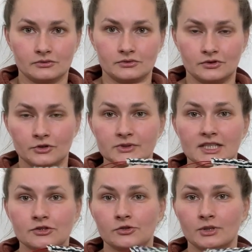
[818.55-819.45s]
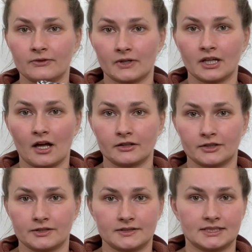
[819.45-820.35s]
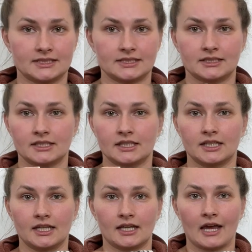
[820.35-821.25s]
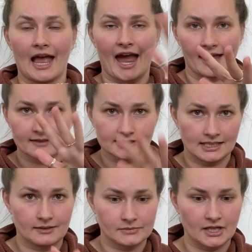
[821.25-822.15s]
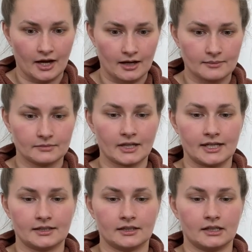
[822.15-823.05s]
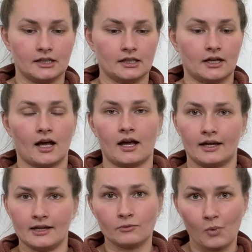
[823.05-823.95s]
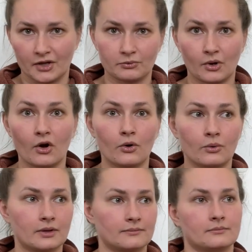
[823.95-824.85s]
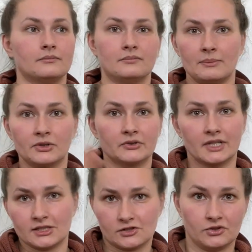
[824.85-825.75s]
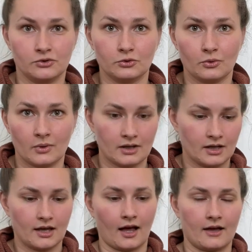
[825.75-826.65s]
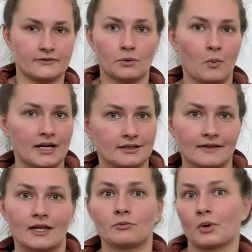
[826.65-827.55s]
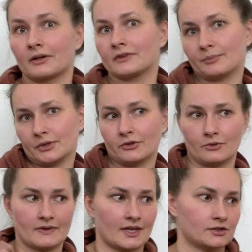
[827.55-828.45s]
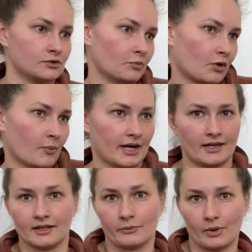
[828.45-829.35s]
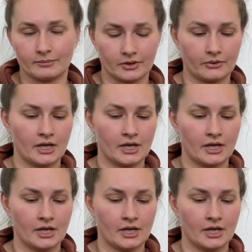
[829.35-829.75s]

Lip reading: using 2 different colors at the same time, like in one row, maybe you'll knit 2 of the white and then 1 of the blue and then 2 more white and then 1 blue.